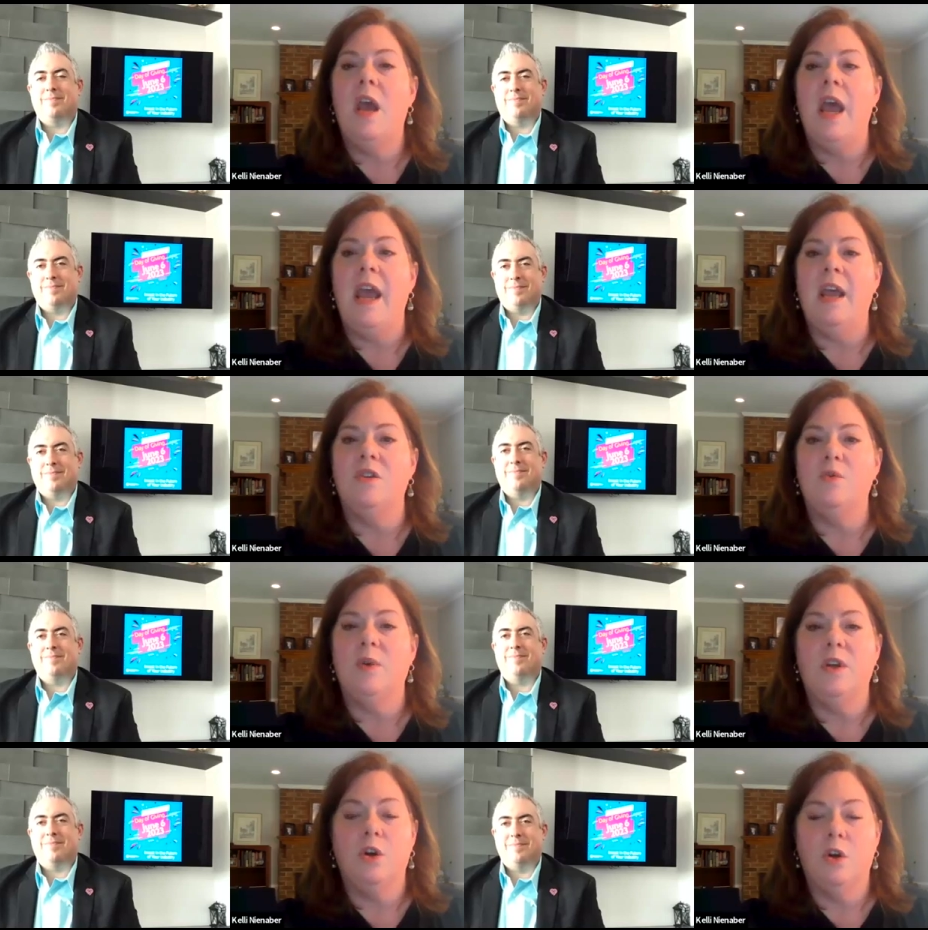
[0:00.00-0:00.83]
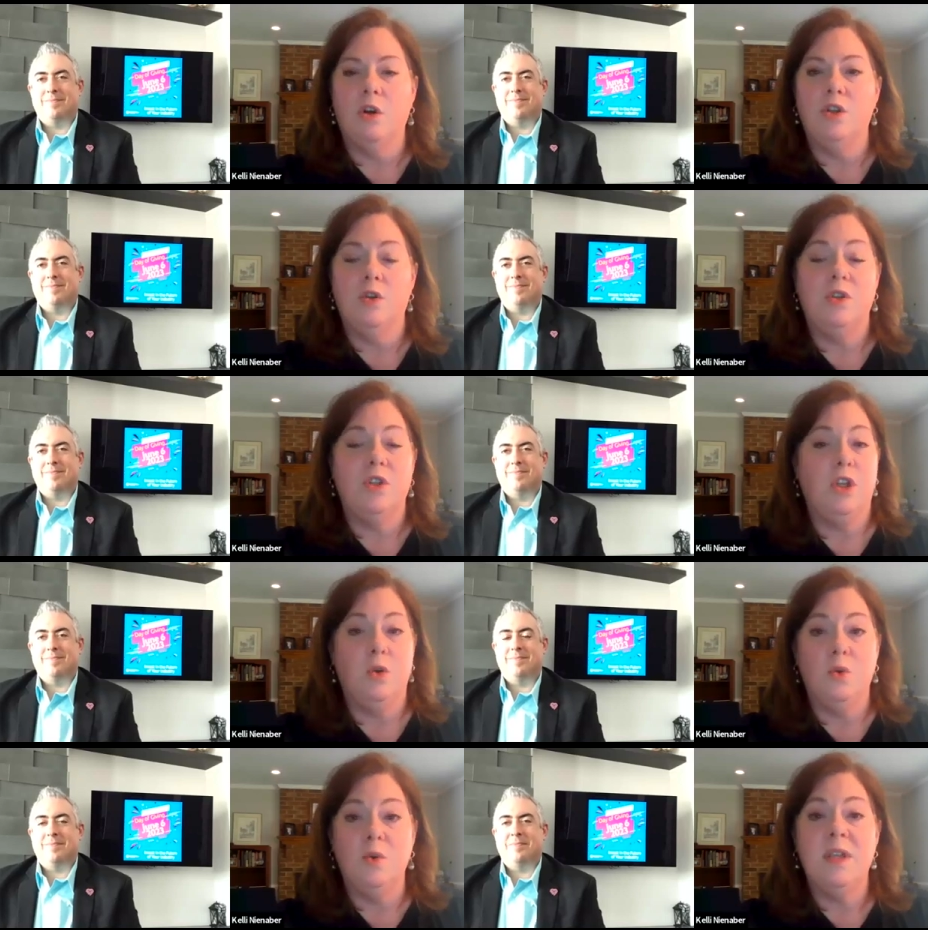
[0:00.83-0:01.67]
Speaker 1: and we encourage you to
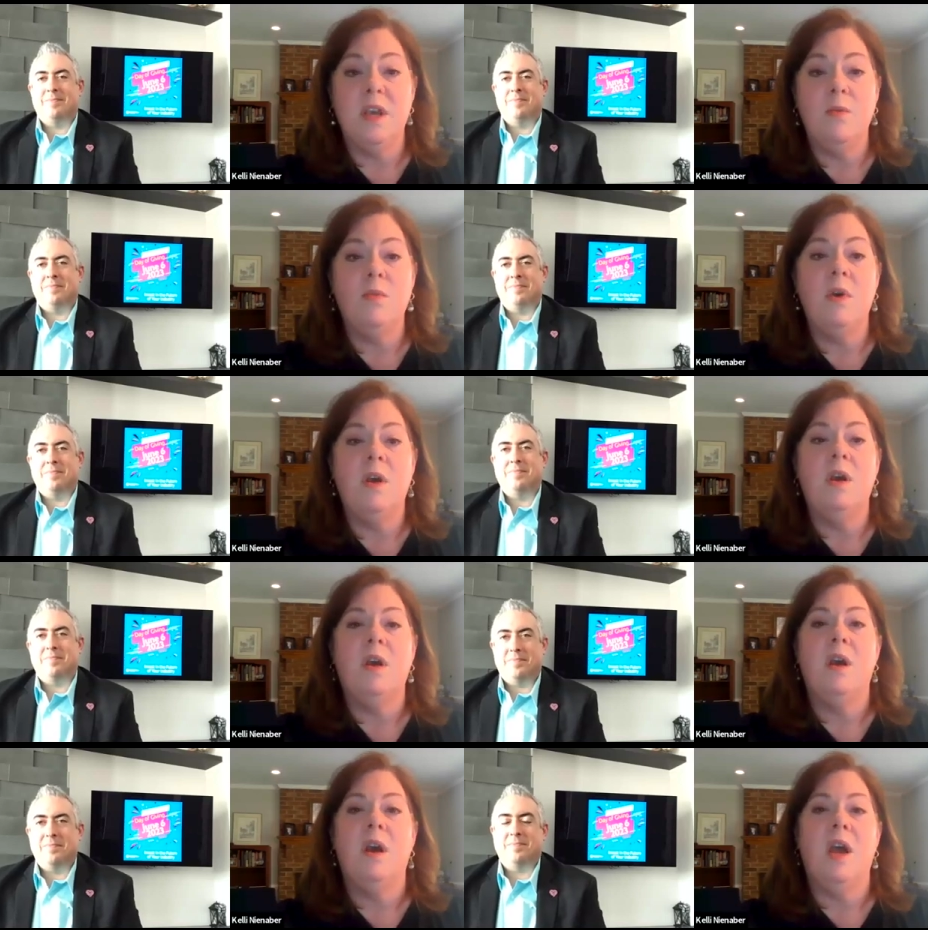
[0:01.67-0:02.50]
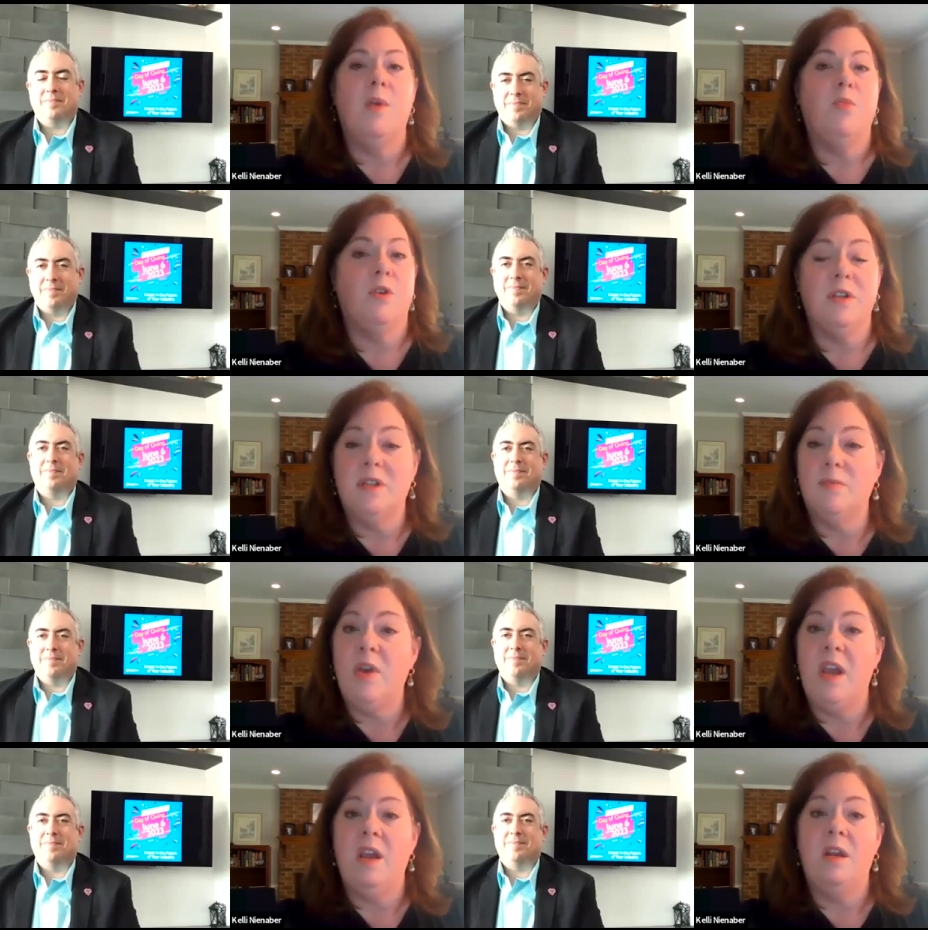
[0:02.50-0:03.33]
use them
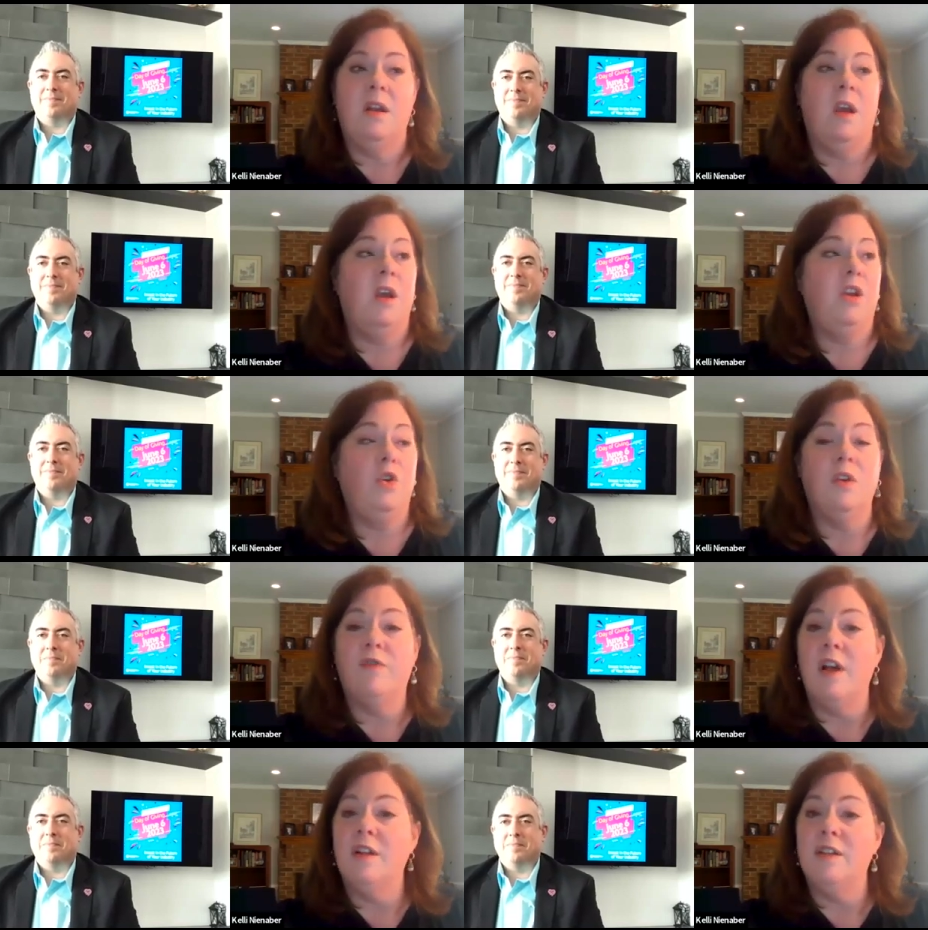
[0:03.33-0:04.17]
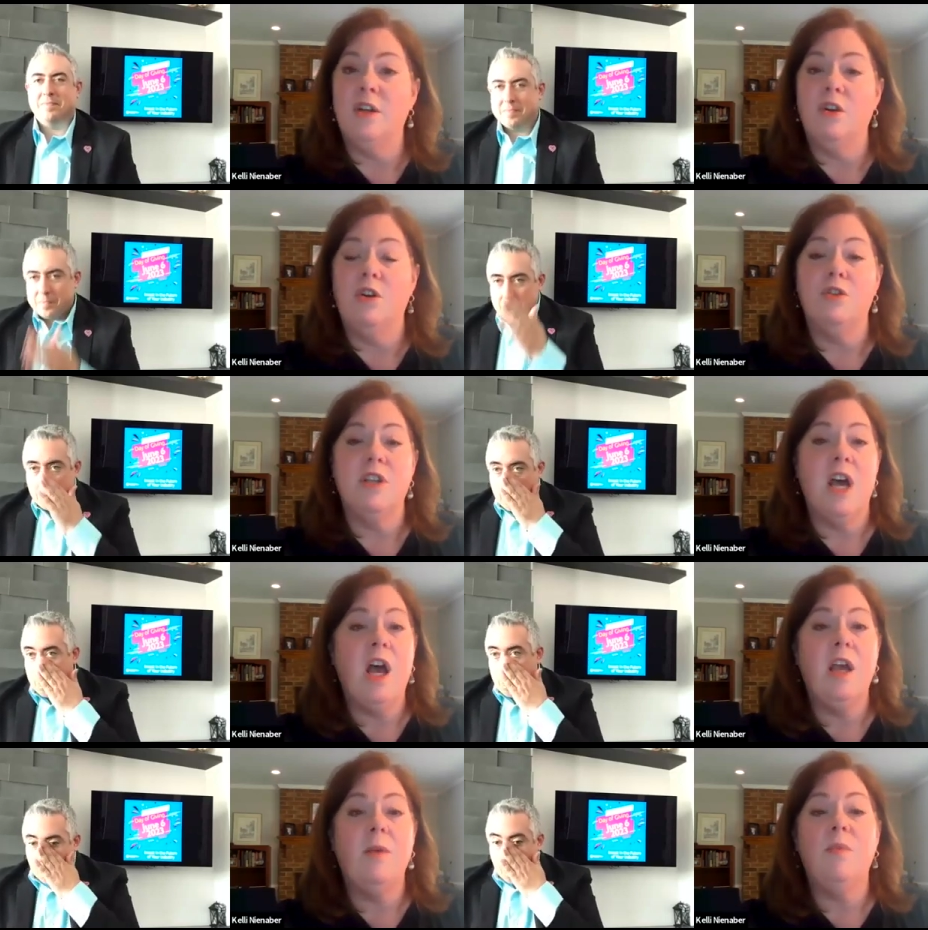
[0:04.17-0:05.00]
participate you can volunteer your
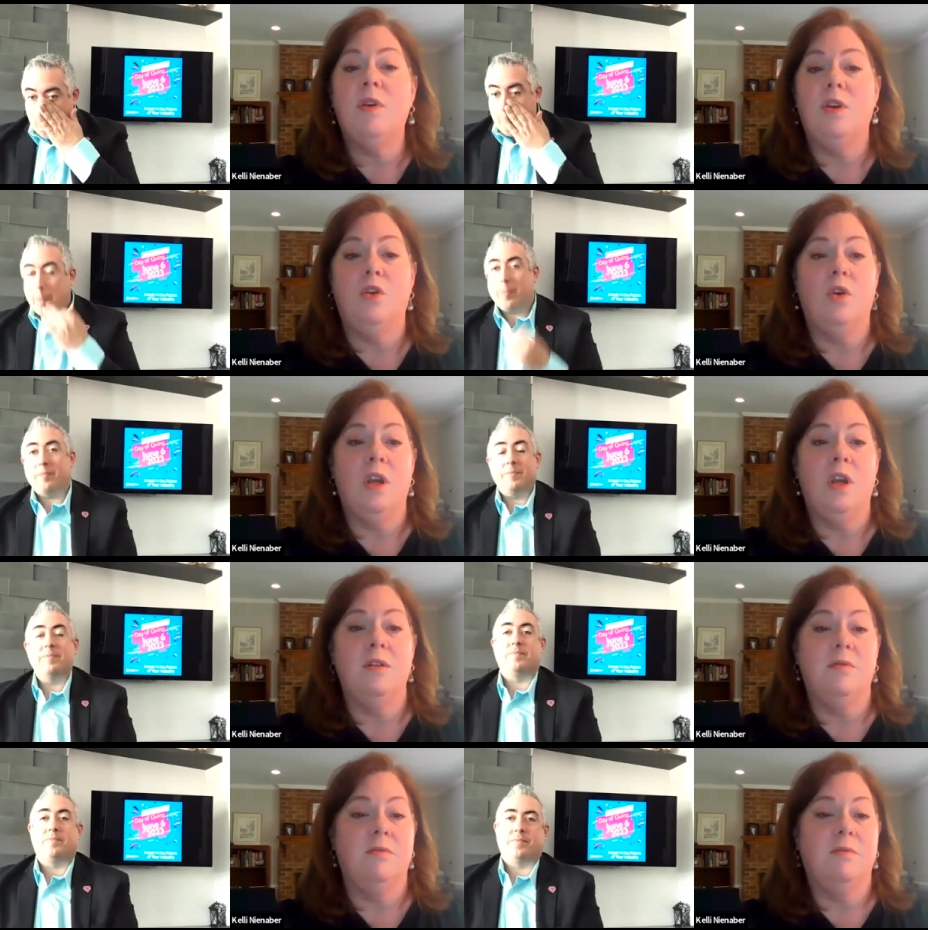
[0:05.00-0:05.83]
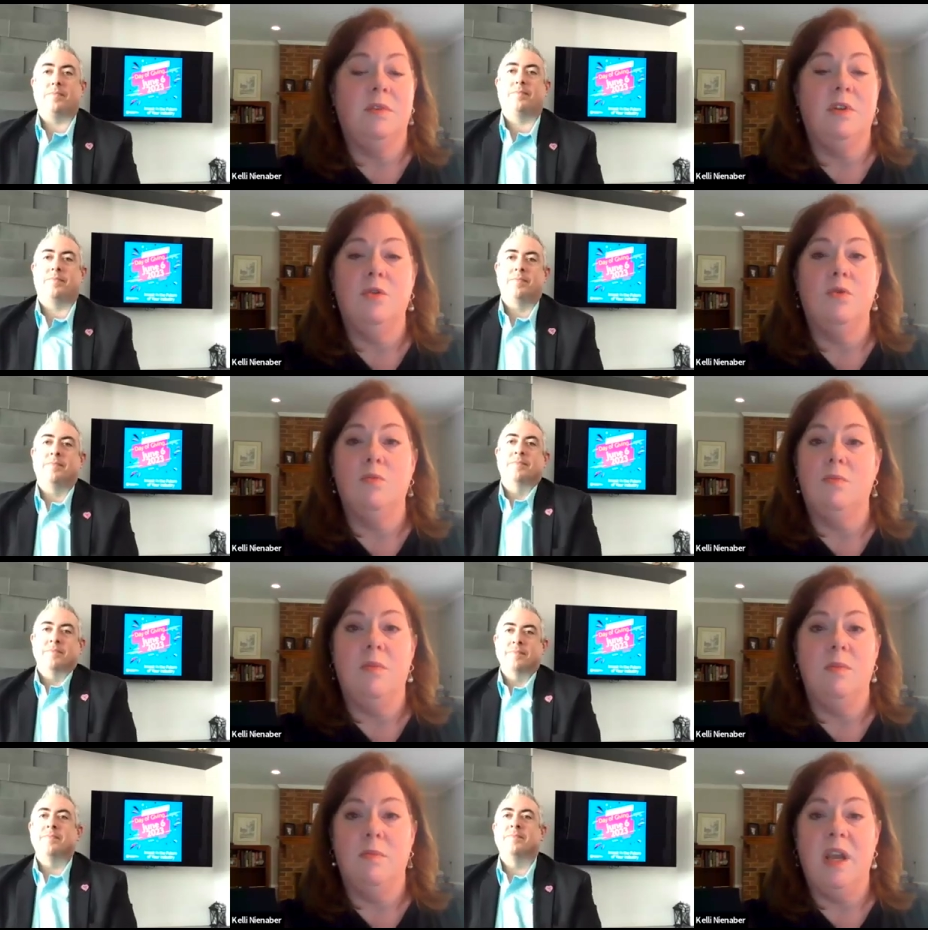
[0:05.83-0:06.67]
time you can you know
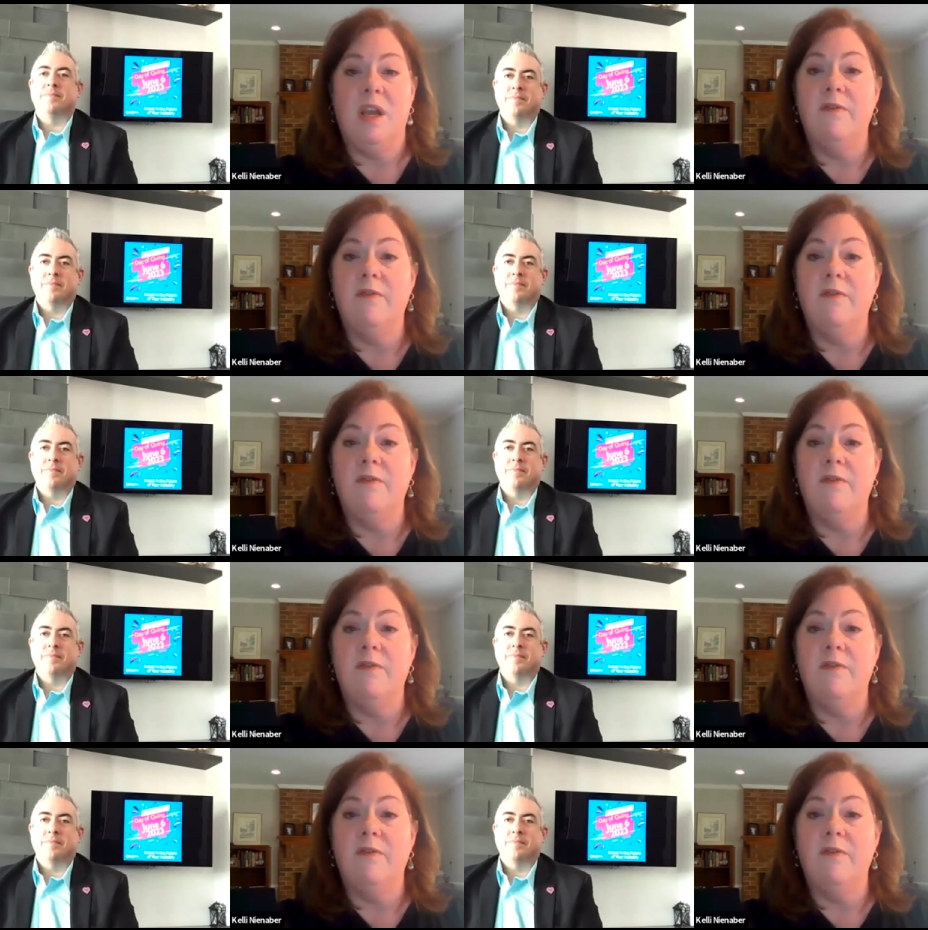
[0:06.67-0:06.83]
make a